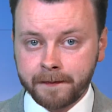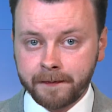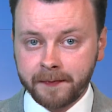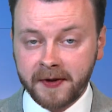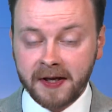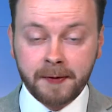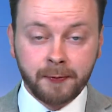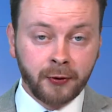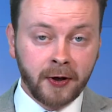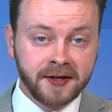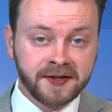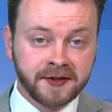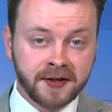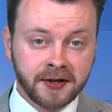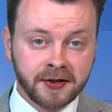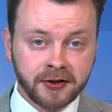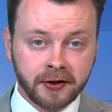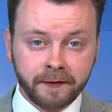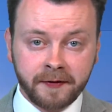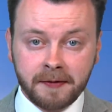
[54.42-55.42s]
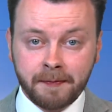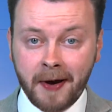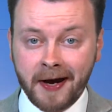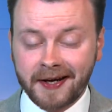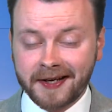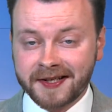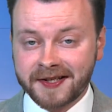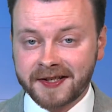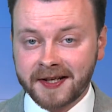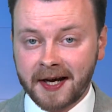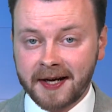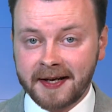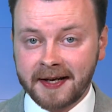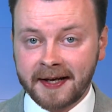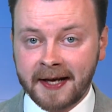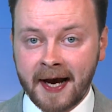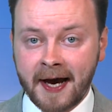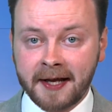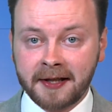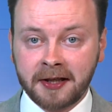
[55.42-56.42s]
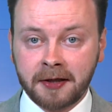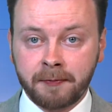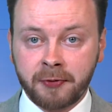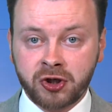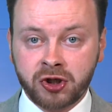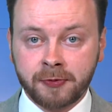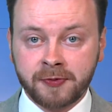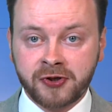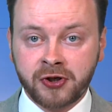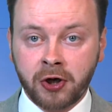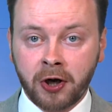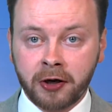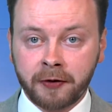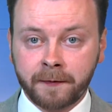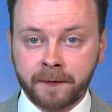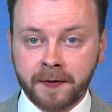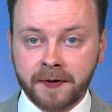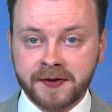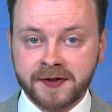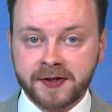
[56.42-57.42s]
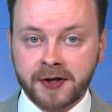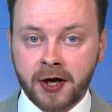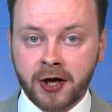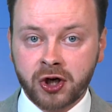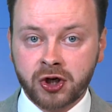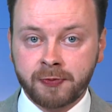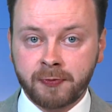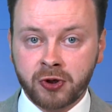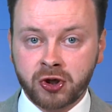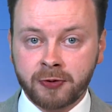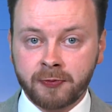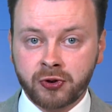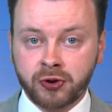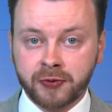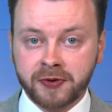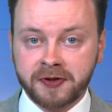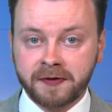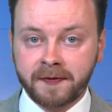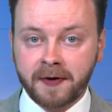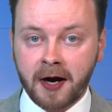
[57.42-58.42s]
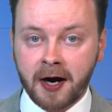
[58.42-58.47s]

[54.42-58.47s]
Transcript: The president of the Pakistani Catholic Bishops' Conference, Archbishop Joseph